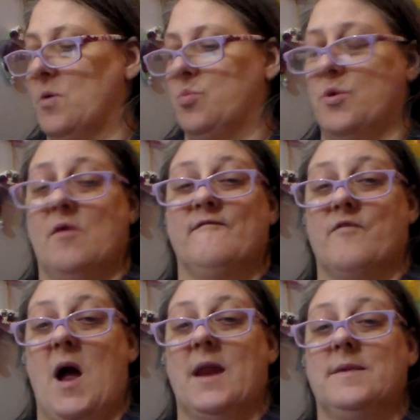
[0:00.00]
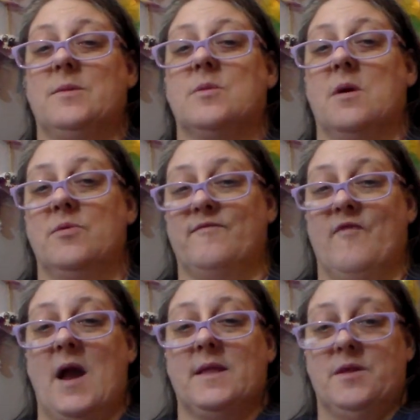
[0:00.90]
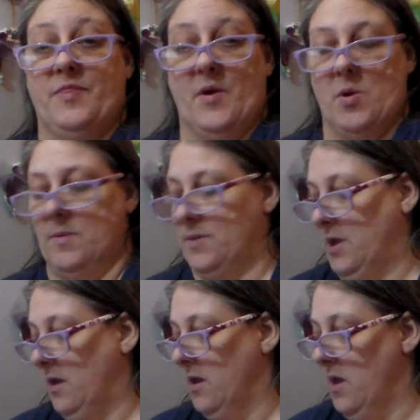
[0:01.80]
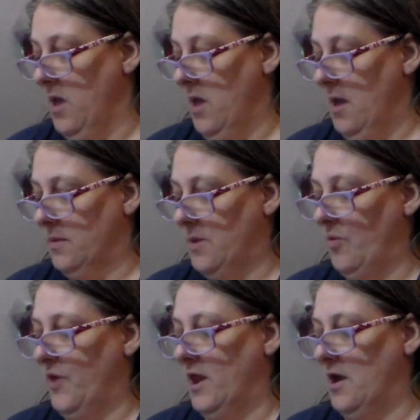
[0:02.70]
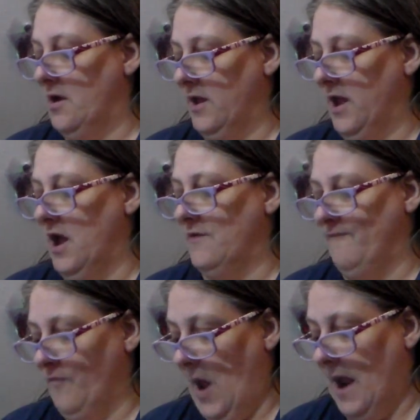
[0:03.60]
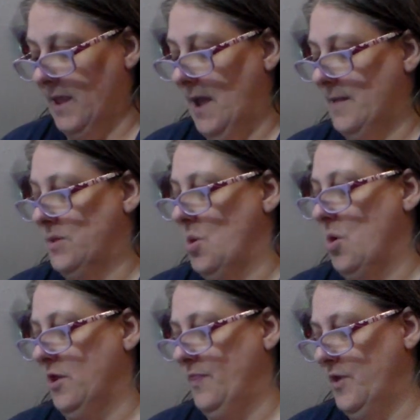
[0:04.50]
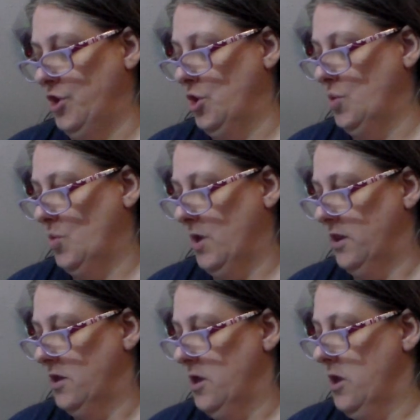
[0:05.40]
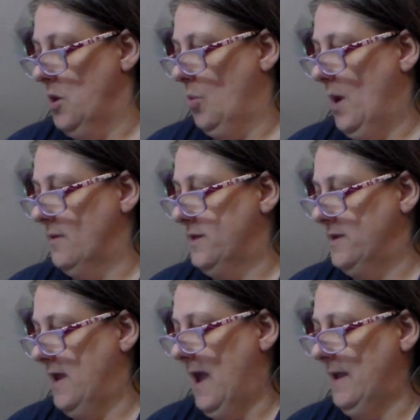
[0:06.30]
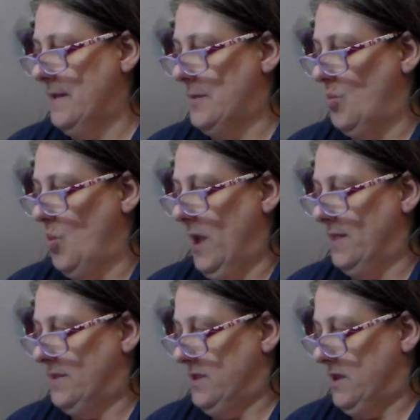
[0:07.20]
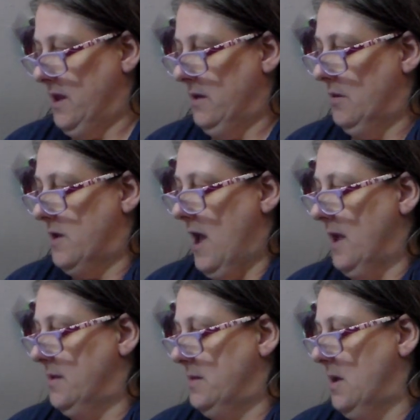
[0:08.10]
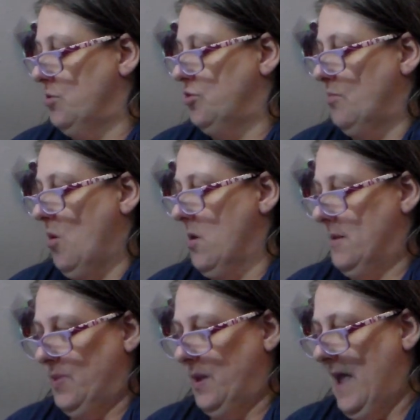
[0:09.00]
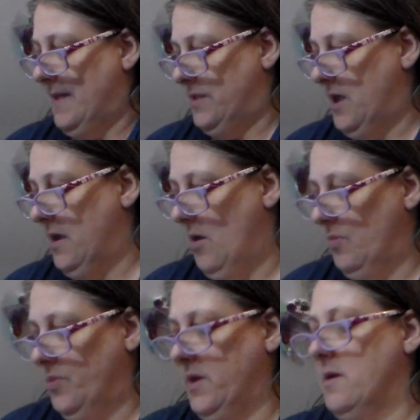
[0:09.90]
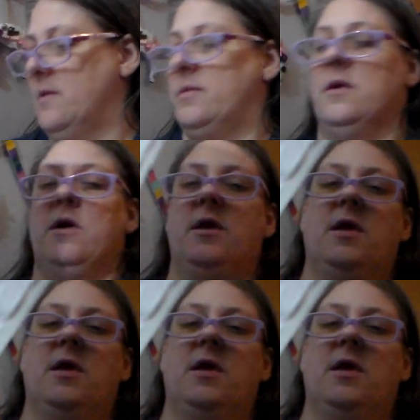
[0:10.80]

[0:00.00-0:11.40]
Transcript: first one on Friday, so it goes Friday to Thursday. So then again, Friday, I started the new one. Well, today is Wednesday, okay? So tomorrow's the last day on this.